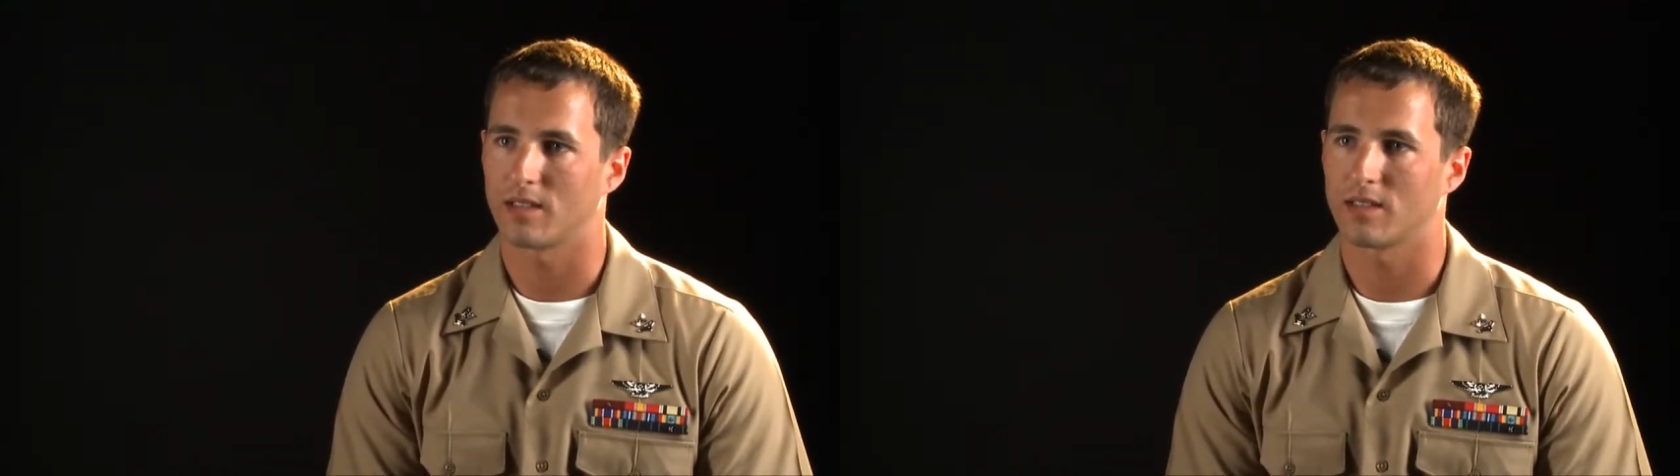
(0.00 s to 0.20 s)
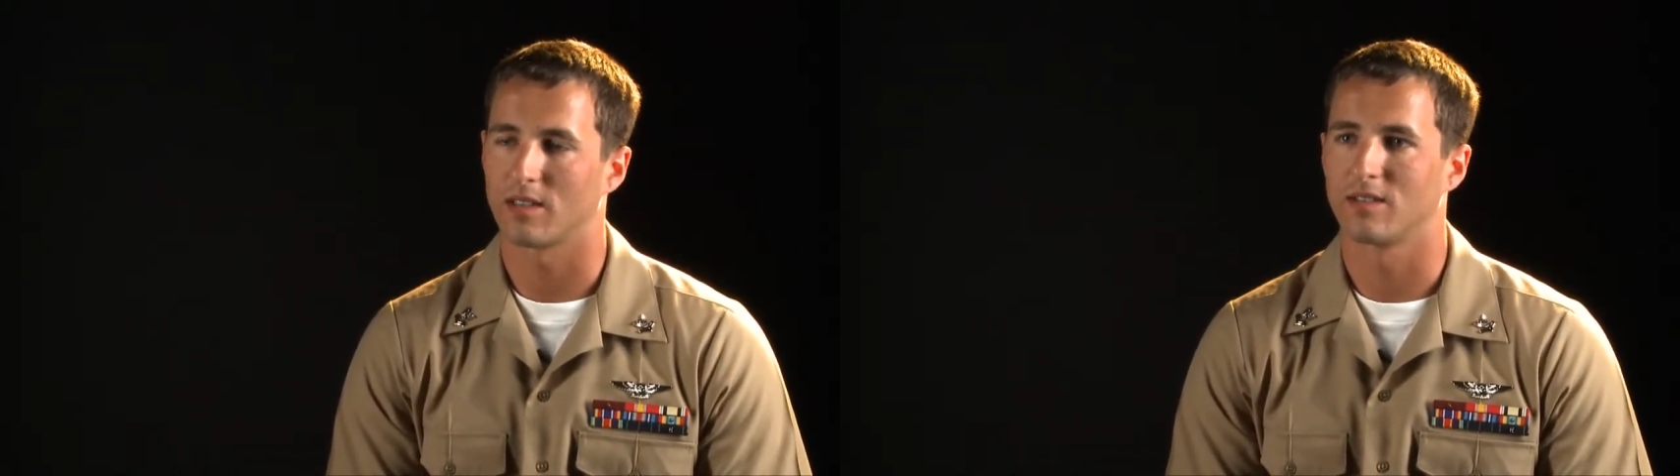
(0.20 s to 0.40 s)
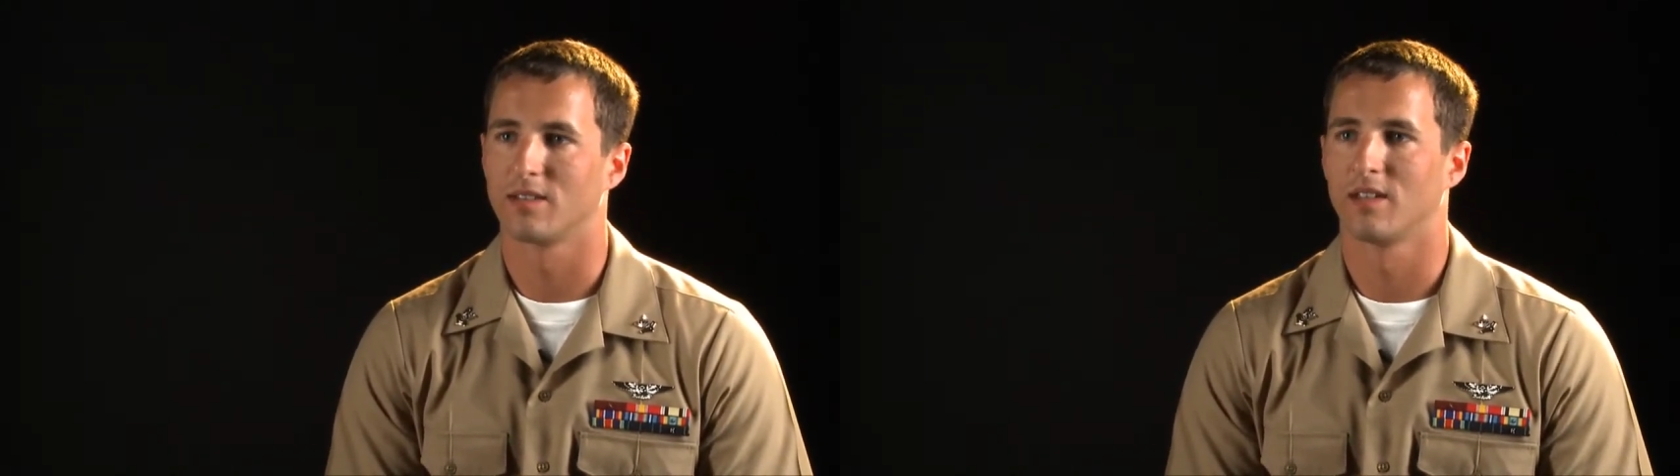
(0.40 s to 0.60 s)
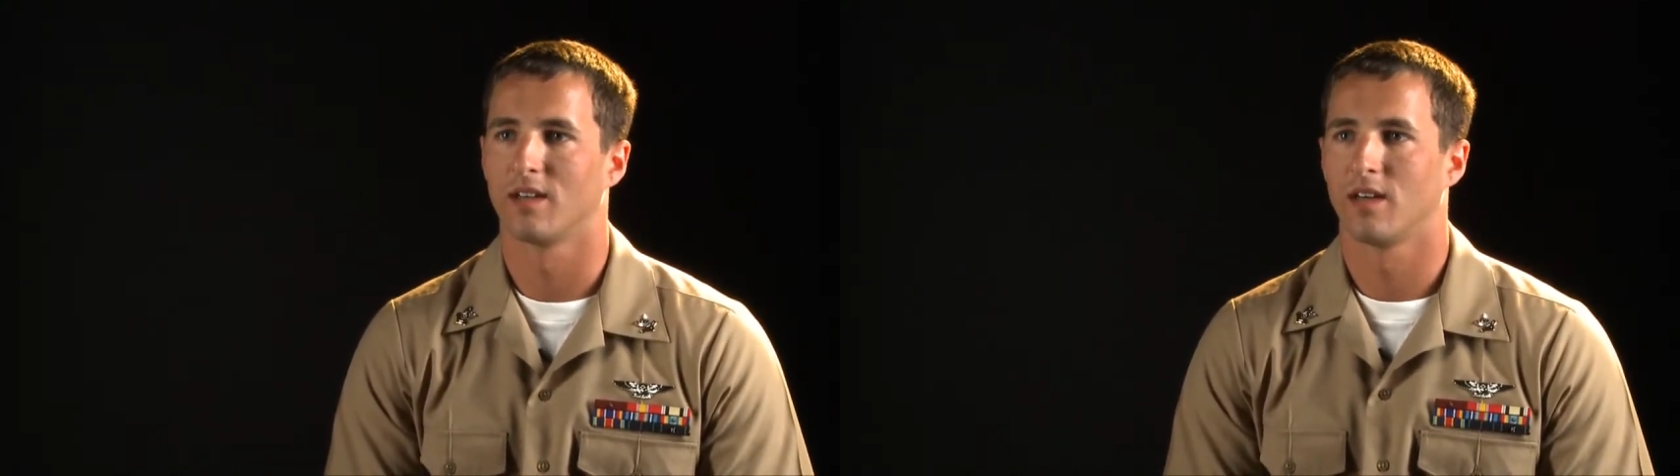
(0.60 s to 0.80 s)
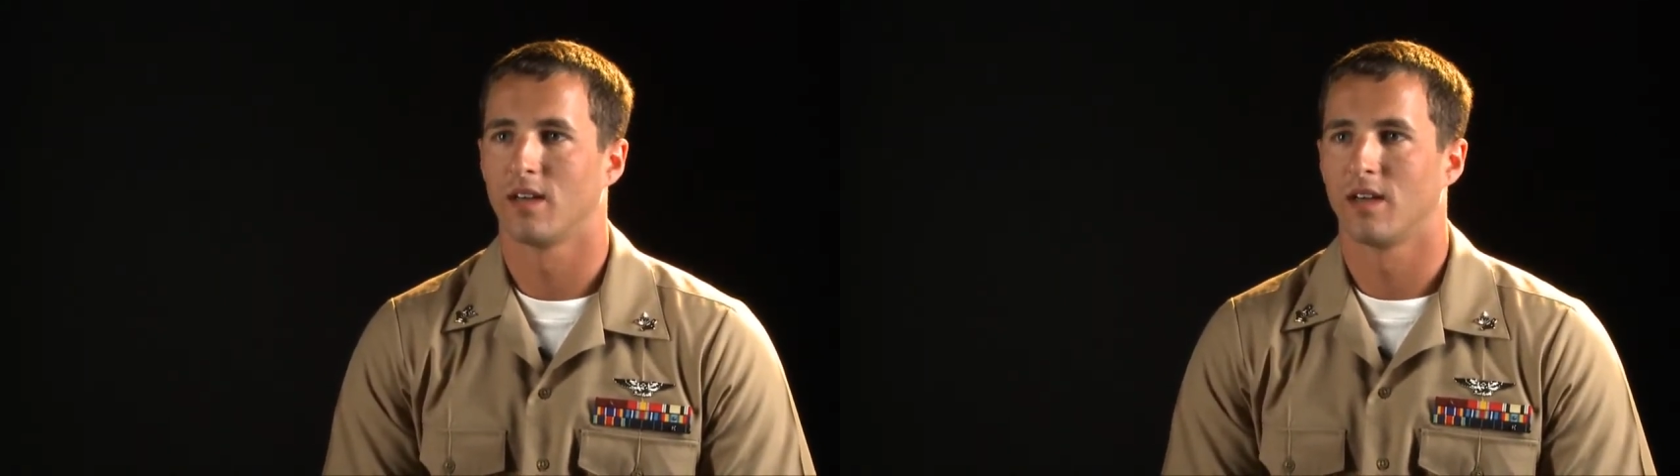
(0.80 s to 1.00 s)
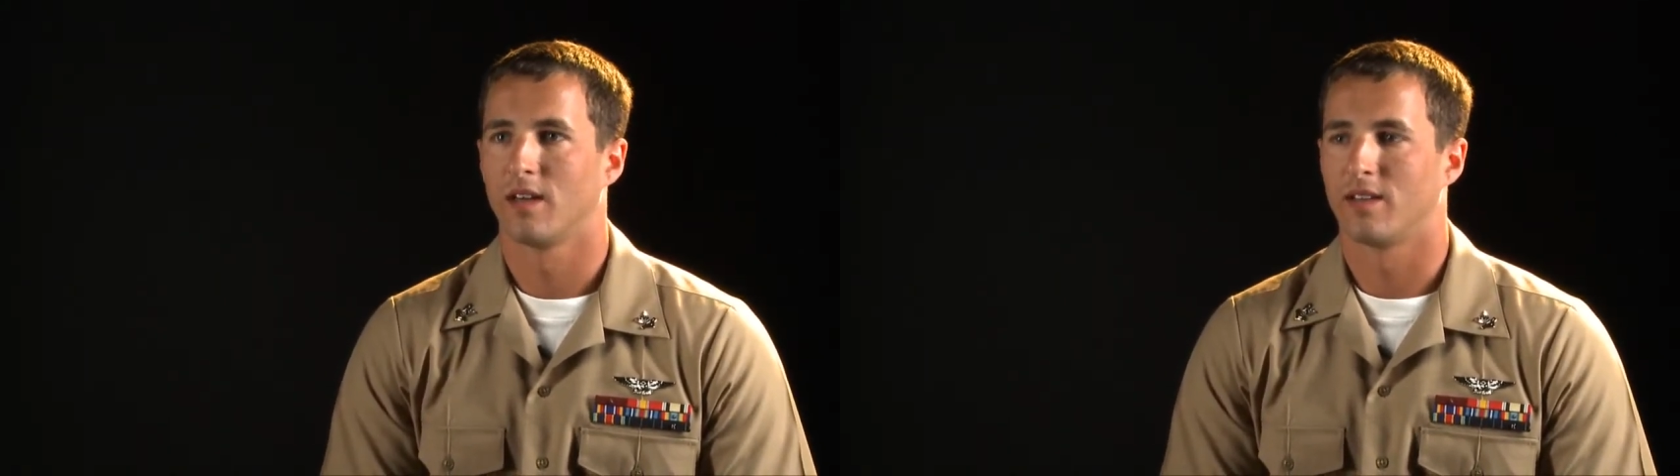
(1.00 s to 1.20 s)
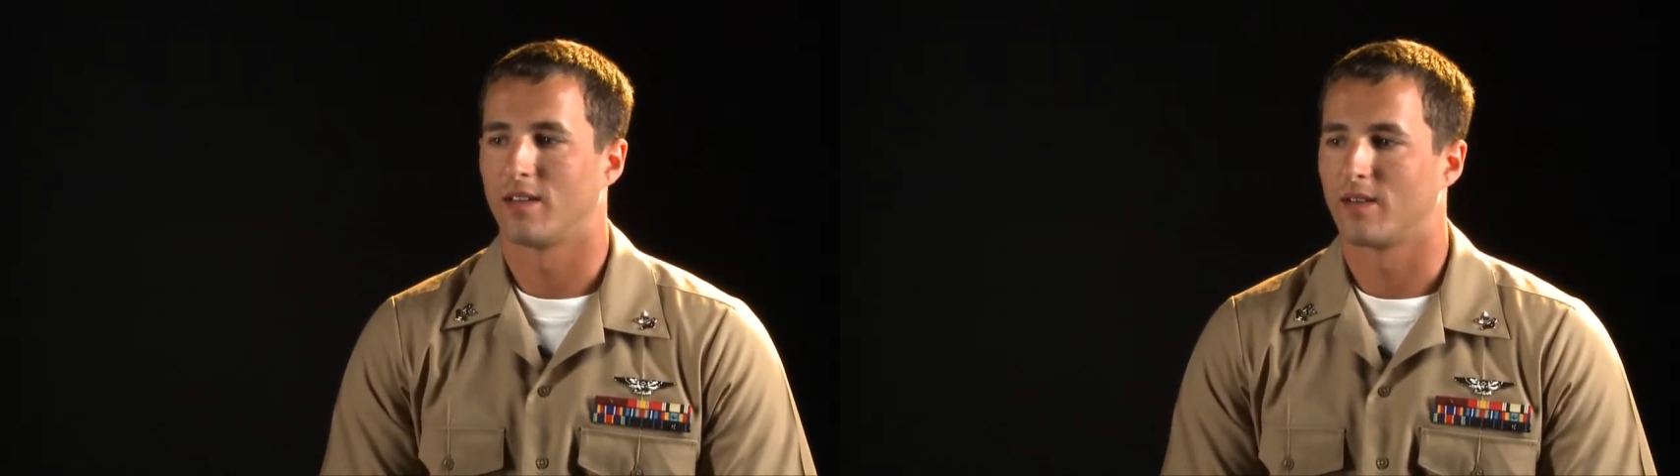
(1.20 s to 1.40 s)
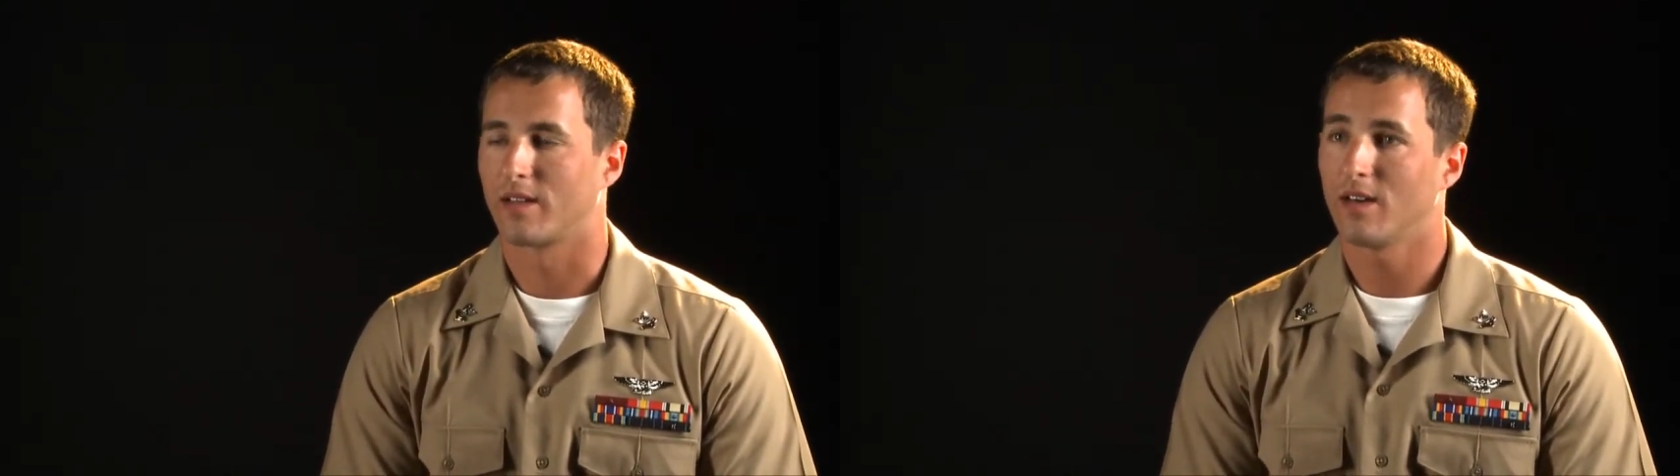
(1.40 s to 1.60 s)
So
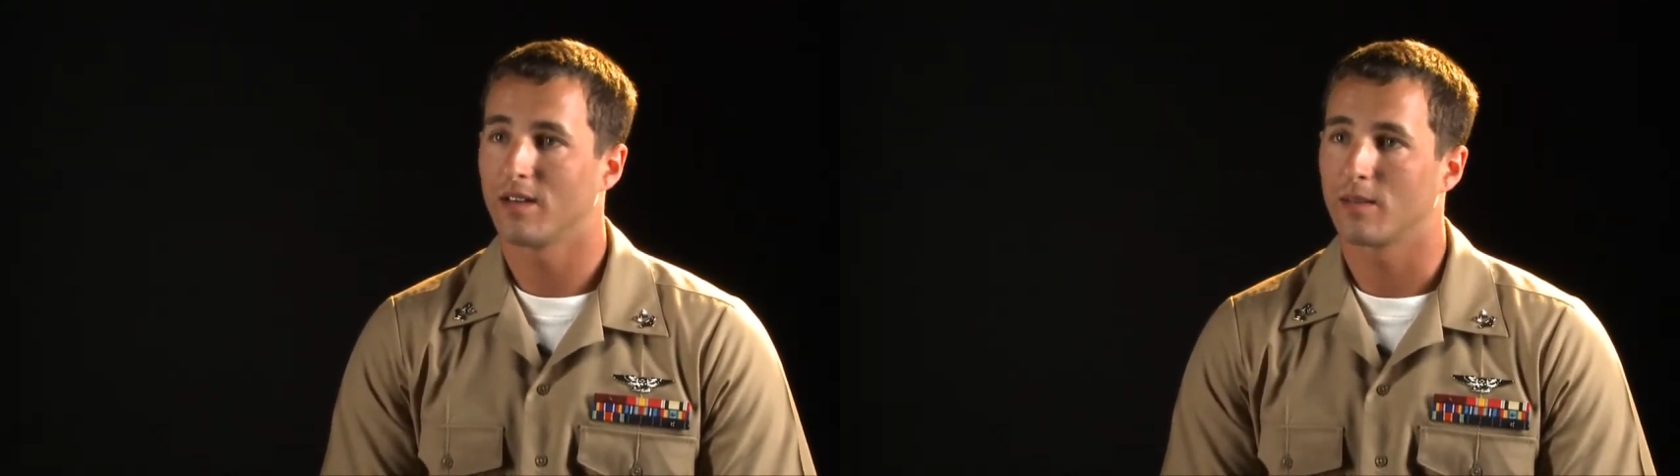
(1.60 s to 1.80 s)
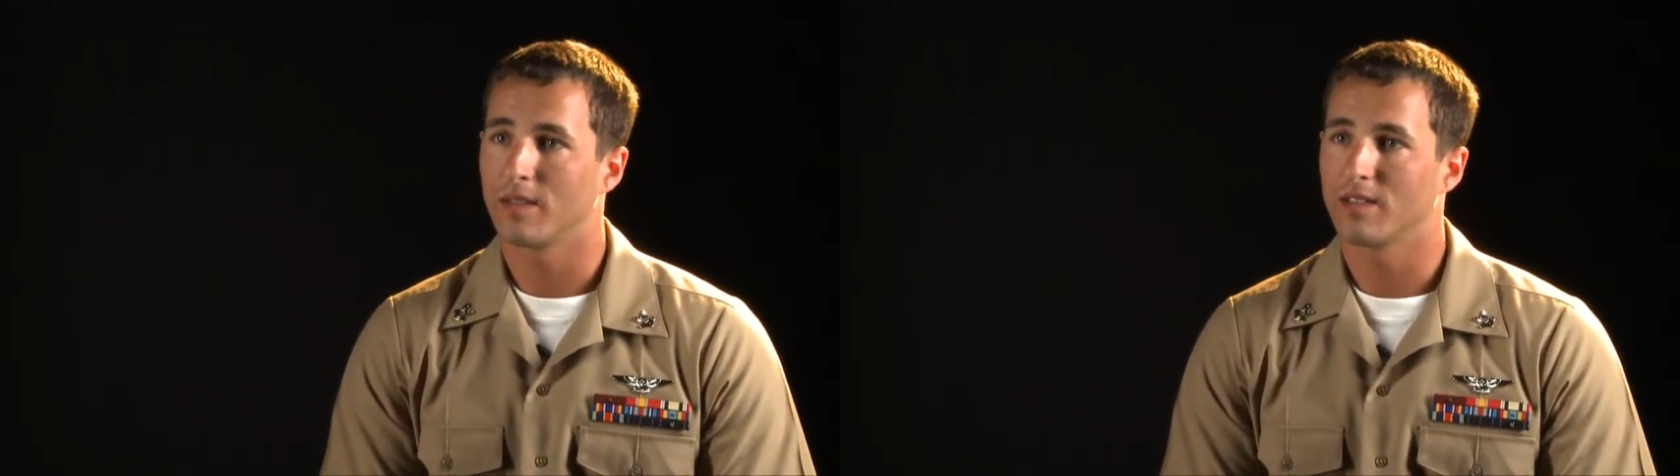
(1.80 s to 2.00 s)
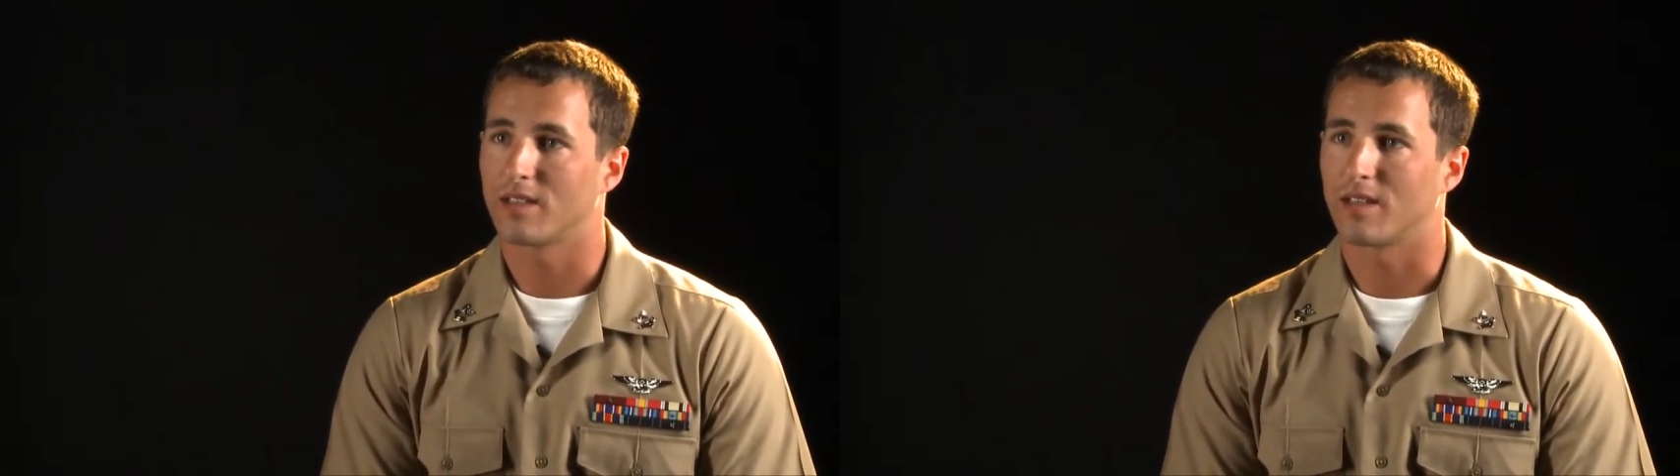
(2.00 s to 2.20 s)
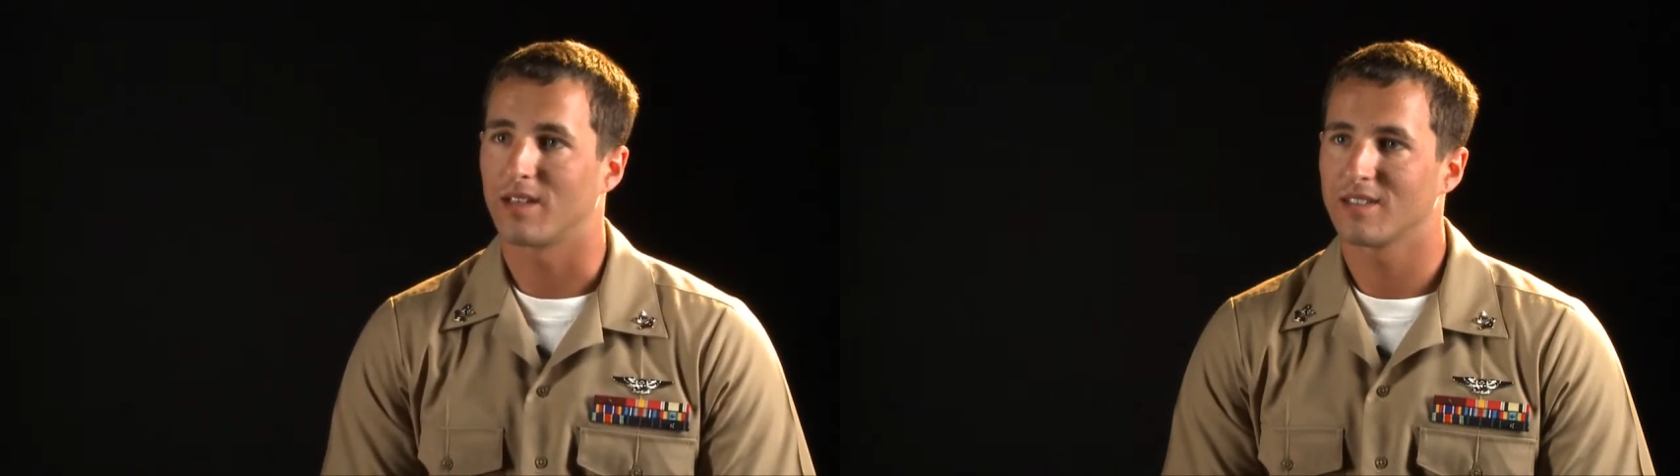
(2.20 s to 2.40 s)
they were like, oh, you're military.